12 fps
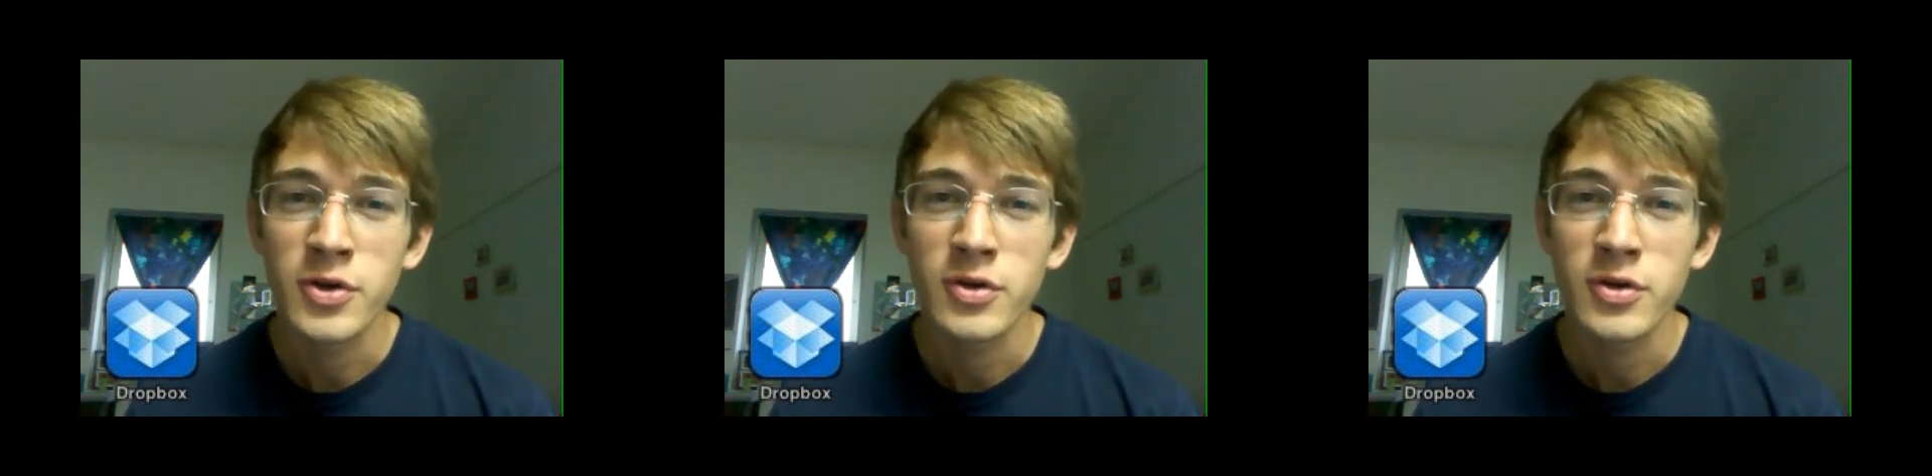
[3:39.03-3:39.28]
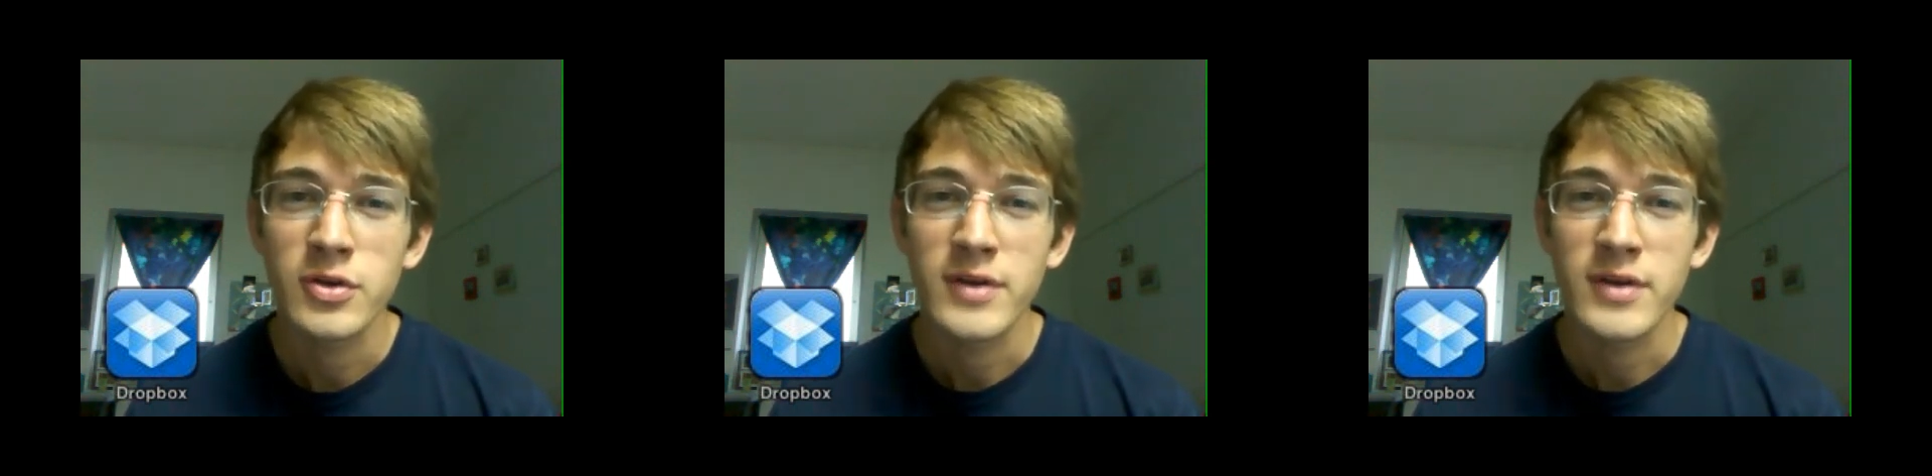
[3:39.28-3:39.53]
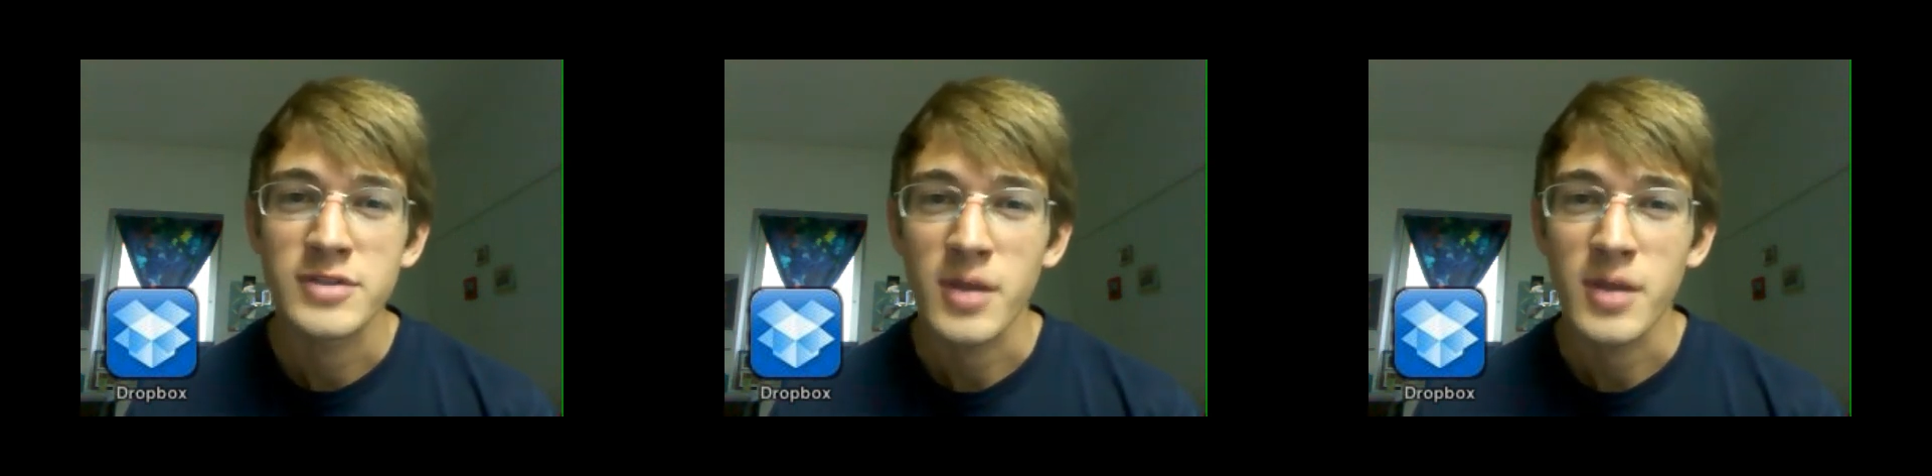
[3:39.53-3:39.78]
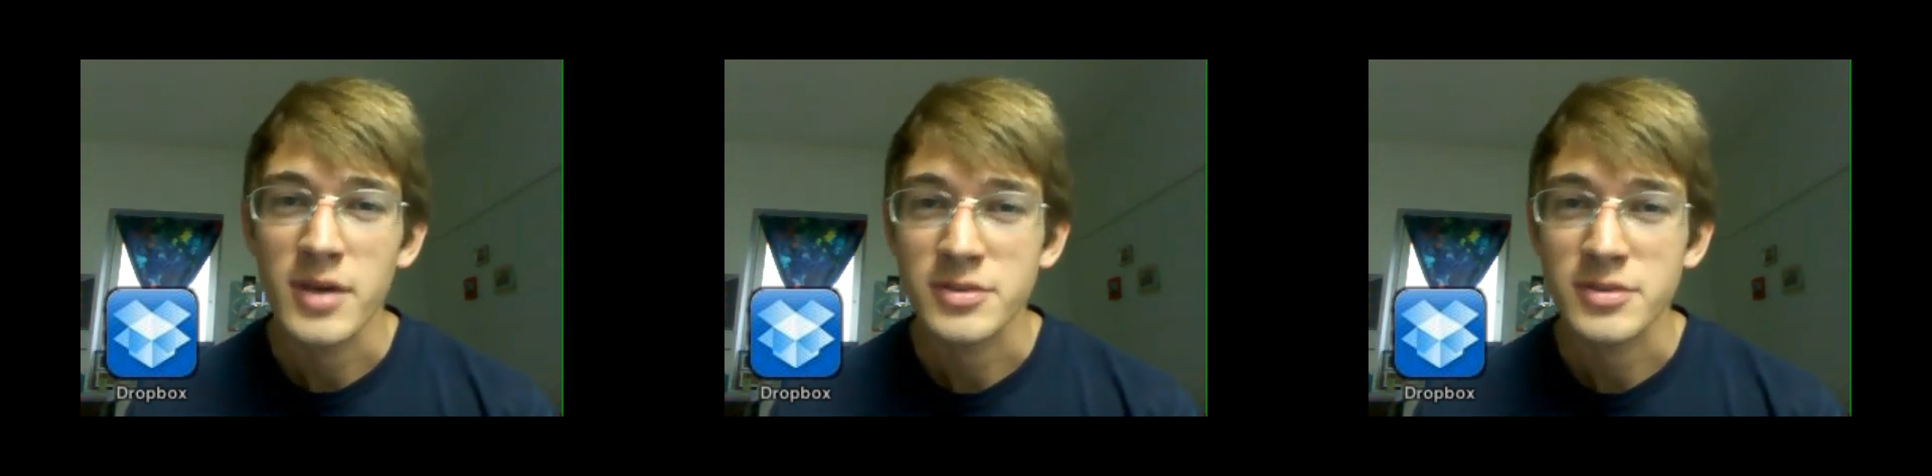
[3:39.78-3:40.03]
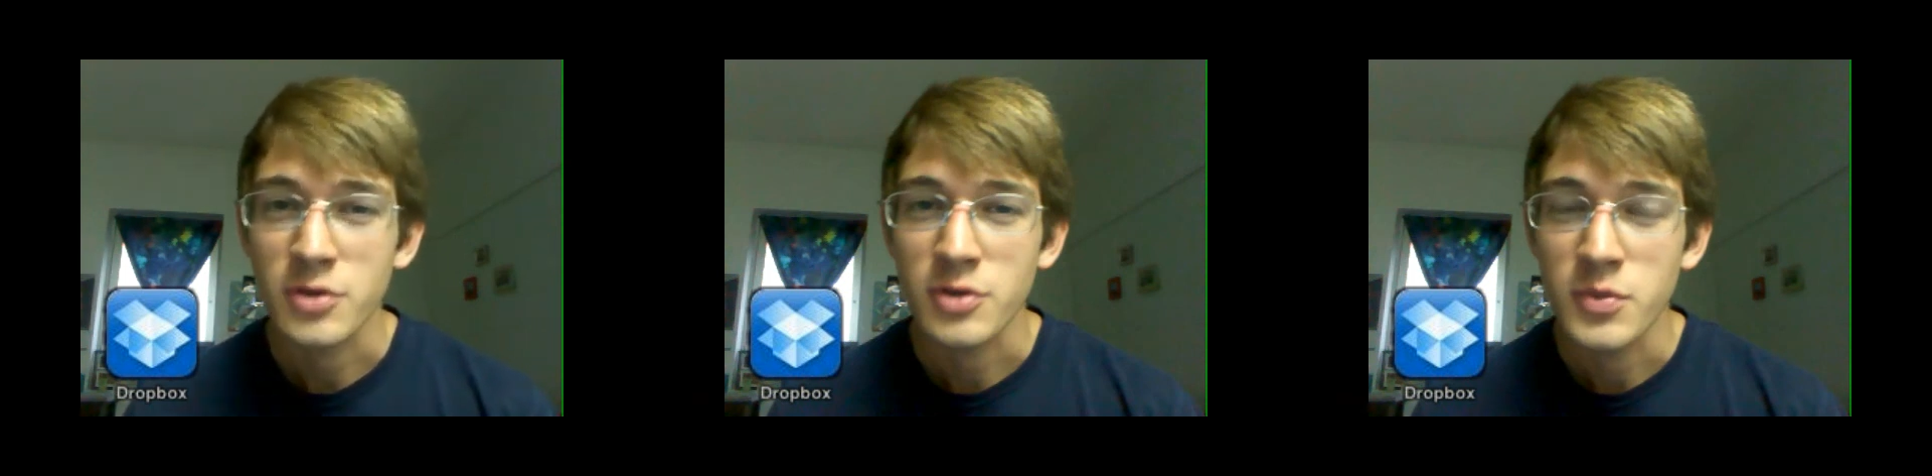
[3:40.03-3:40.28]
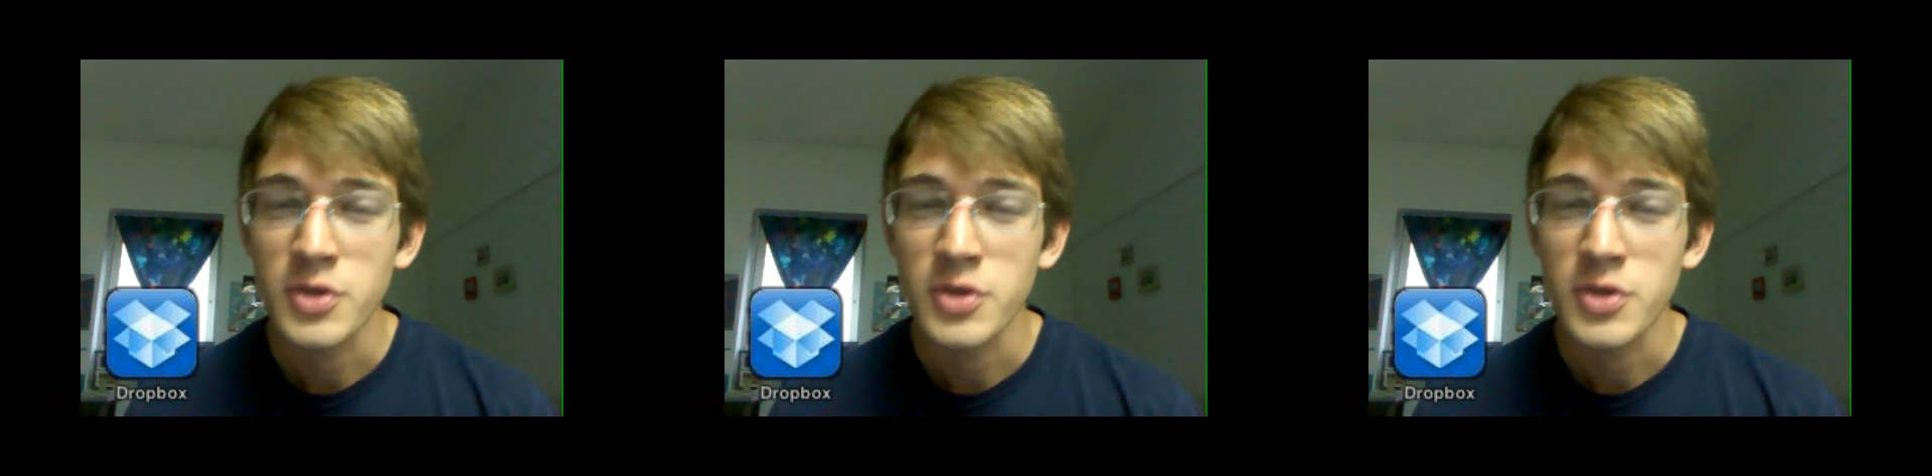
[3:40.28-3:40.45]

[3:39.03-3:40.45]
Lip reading: you have a Dropbox on your computer,